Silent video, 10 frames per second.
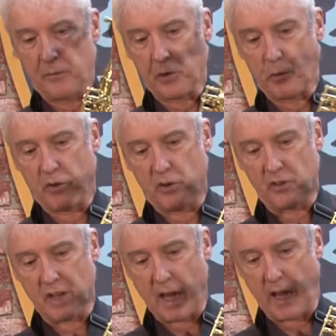which is
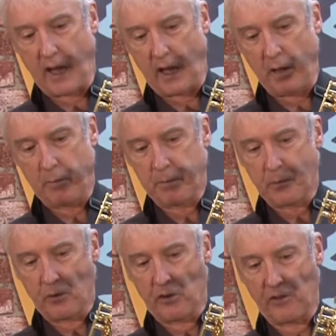an A,
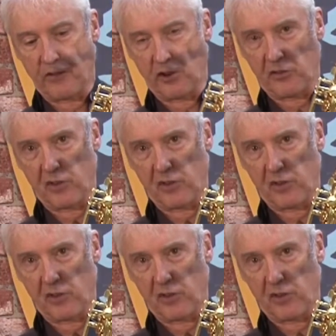which is the first